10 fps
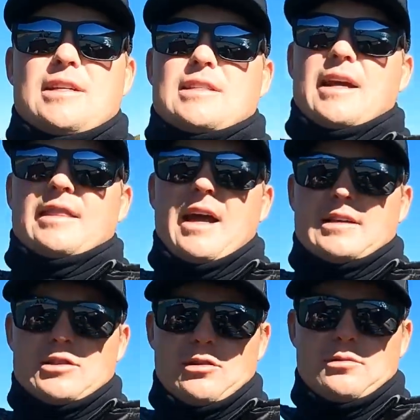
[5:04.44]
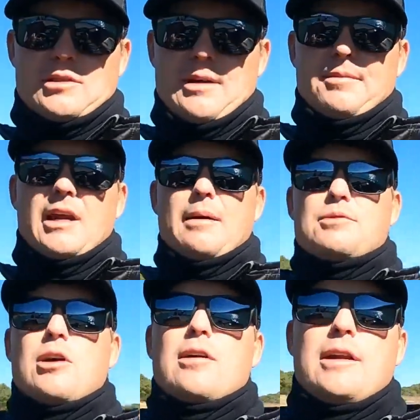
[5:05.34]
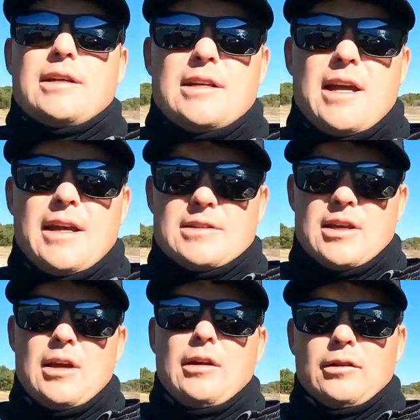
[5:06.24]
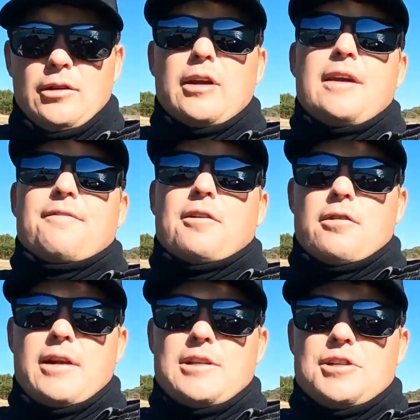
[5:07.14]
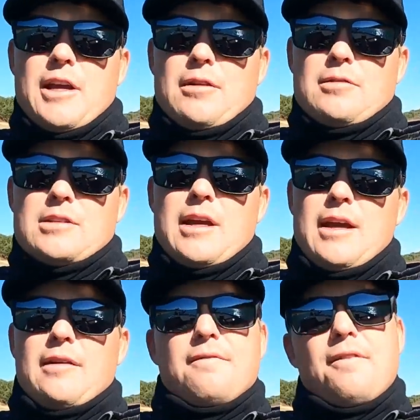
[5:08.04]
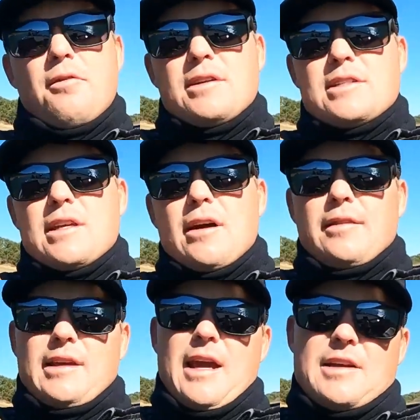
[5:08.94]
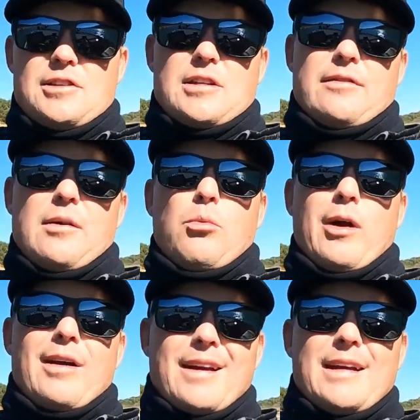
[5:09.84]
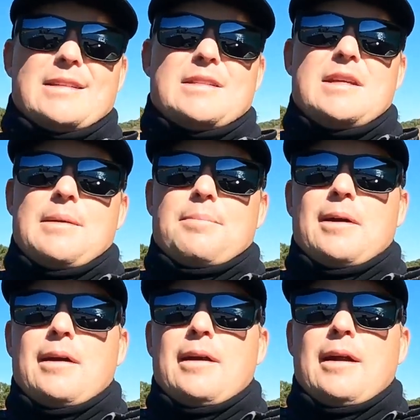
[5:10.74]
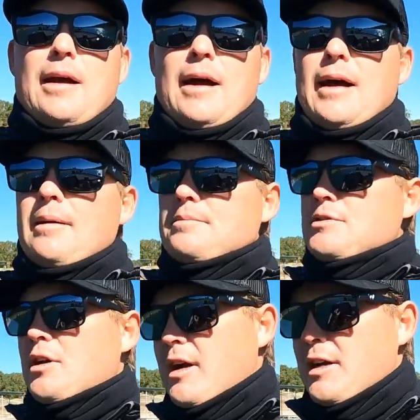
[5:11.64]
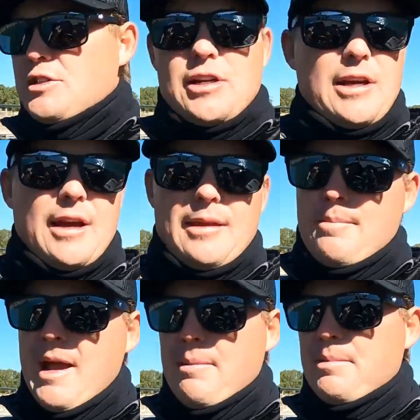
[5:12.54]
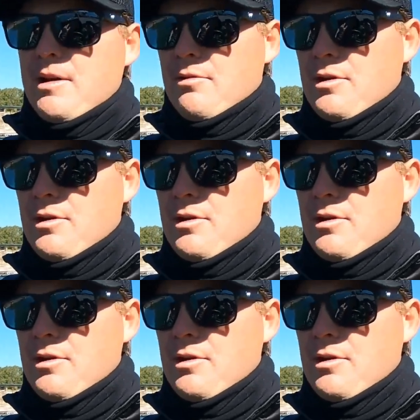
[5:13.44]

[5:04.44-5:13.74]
things like that. So something that I'm targeting today is looking for creek channels and focusing on the edges of them where it gets deep. So I'll kind of show you on the map here